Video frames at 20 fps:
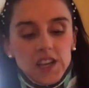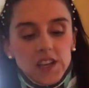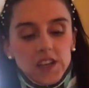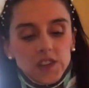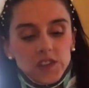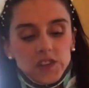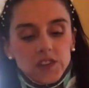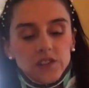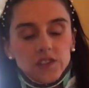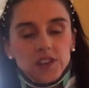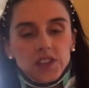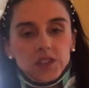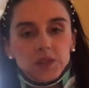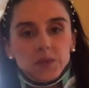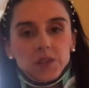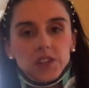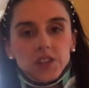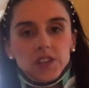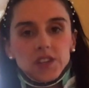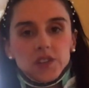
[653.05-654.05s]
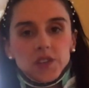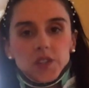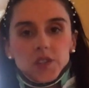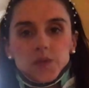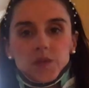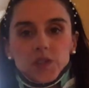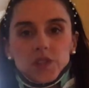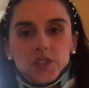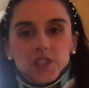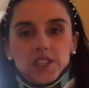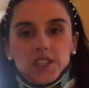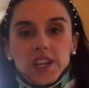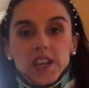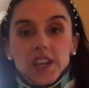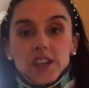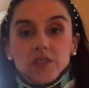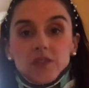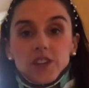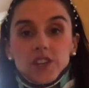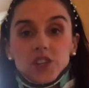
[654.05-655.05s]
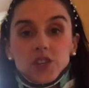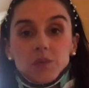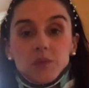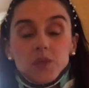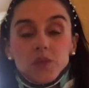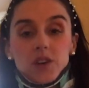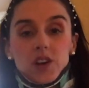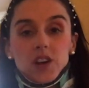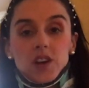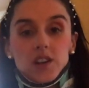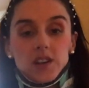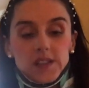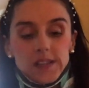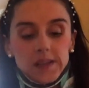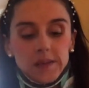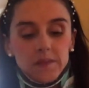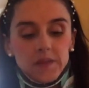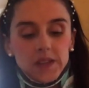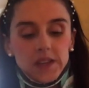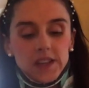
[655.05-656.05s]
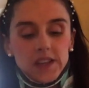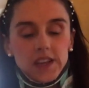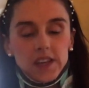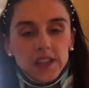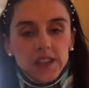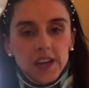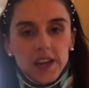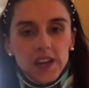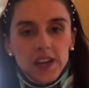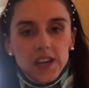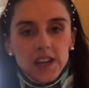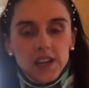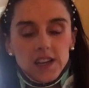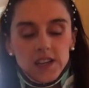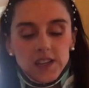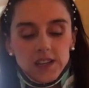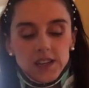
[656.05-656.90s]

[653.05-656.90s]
So it's really useful to like reach a port or something like that.